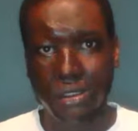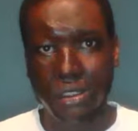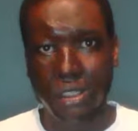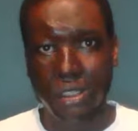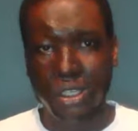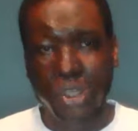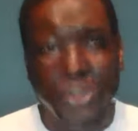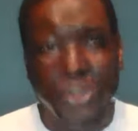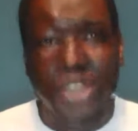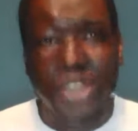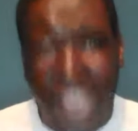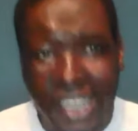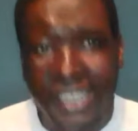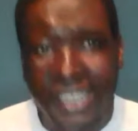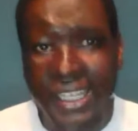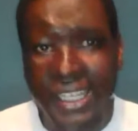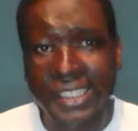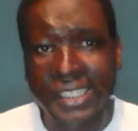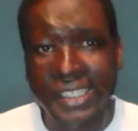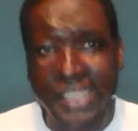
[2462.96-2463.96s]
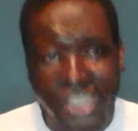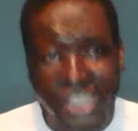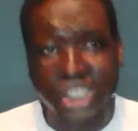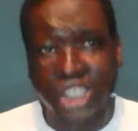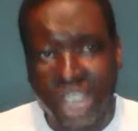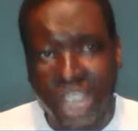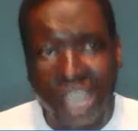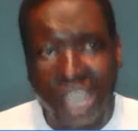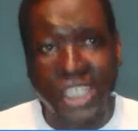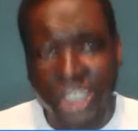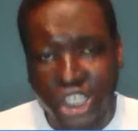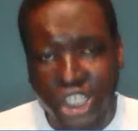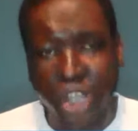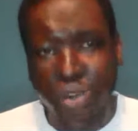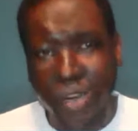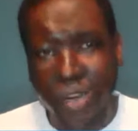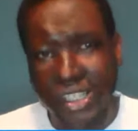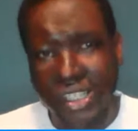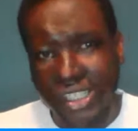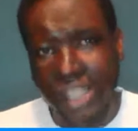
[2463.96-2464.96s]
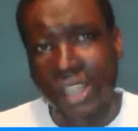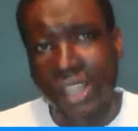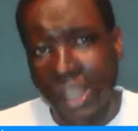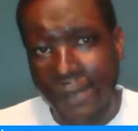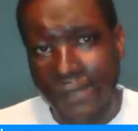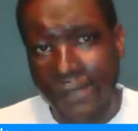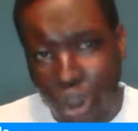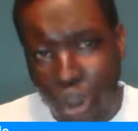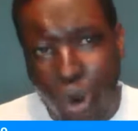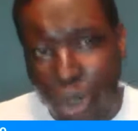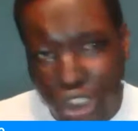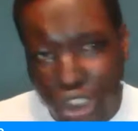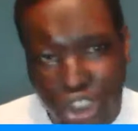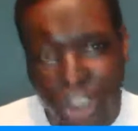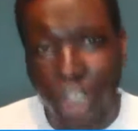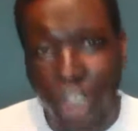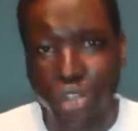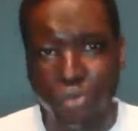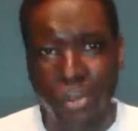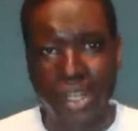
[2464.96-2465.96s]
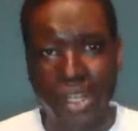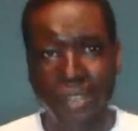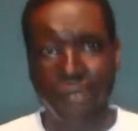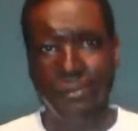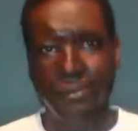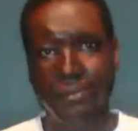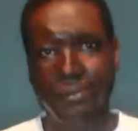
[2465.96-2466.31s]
You think they teach their children to love your children?